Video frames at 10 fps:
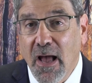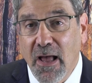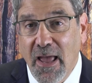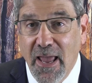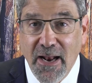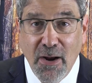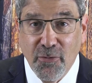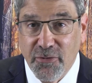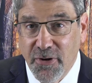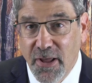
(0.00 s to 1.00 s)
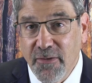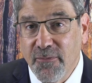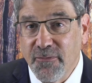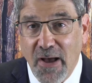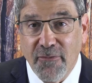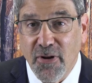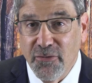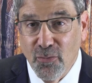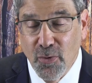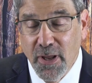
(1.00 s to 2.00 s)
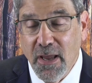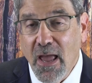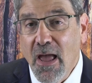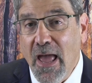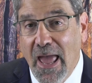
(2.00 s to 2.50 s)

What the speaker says: 8 hours a day, 5 days a week,